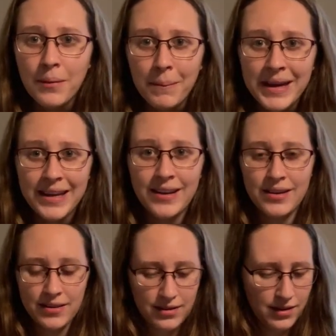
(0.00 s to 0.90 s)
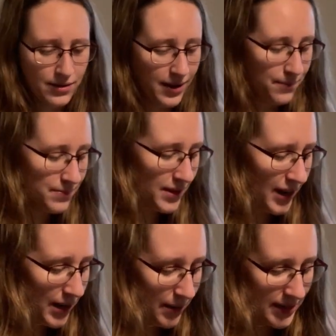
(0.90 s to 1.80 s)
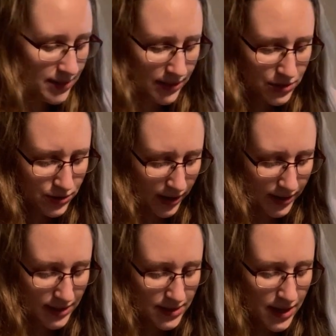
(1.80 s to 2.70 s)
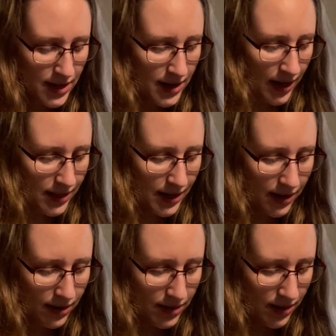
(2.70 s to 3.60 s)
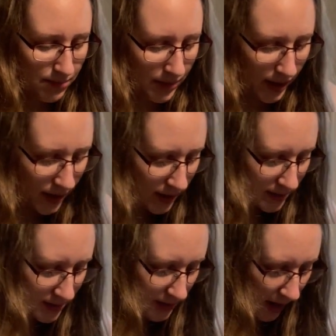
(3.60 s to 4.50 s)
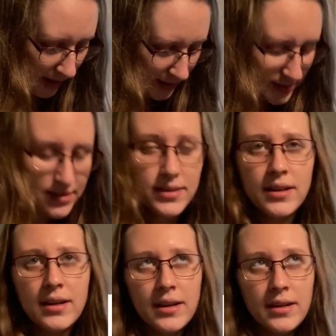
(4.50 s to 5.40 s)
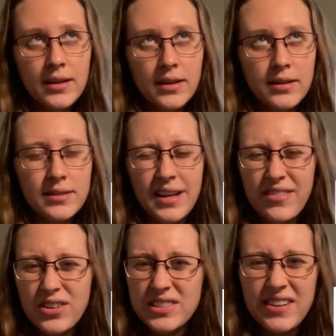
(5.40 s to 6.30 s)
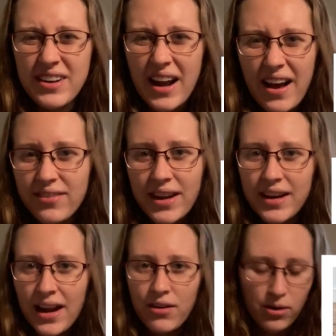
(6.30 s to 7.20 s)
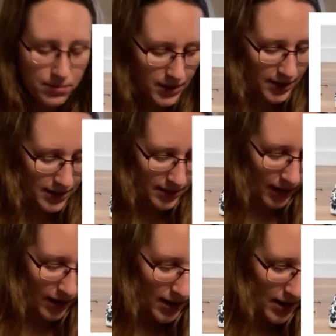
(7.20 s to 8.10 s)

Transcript: Me. Okay, anyways, let's try these. I think I got them like size 7 or 7.5 again. I don't know, I'll put it there.